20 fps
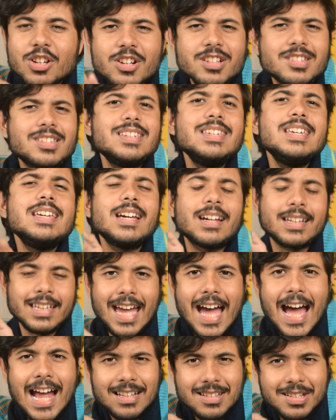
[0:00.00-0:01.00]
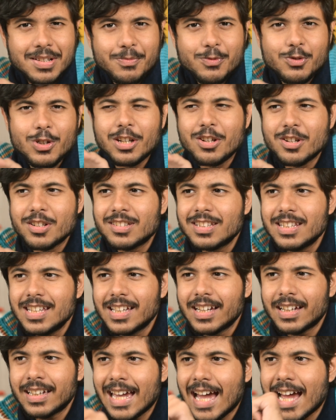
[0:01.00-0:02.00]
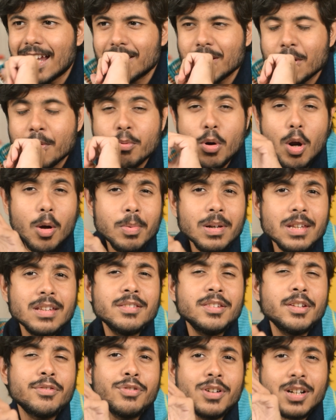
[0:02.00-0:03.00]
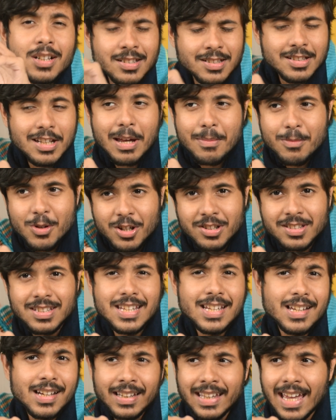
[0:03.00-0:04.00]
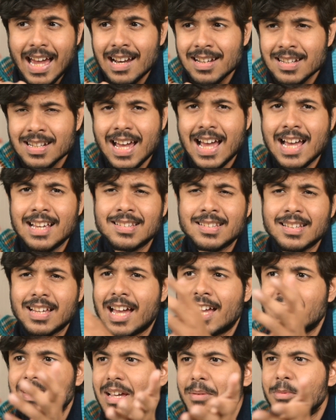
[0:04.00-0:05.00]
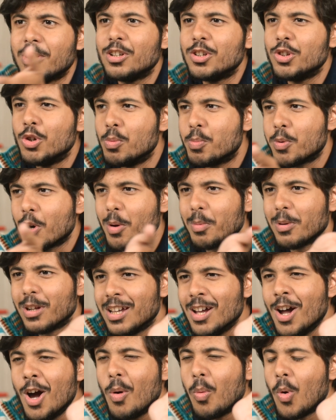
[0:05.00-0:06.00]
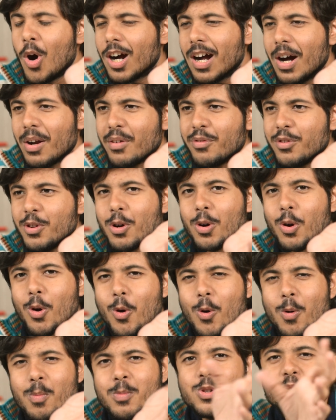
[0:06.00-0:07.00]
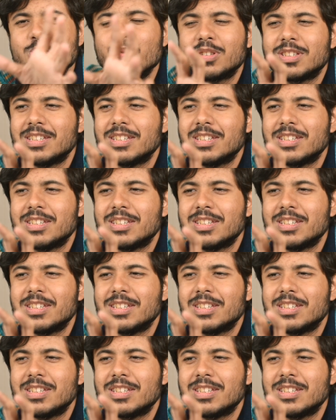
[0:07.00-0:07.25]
you're seeing a cat, probably the first time you're seeing a cat, as I mean, you probably walk out of your home, you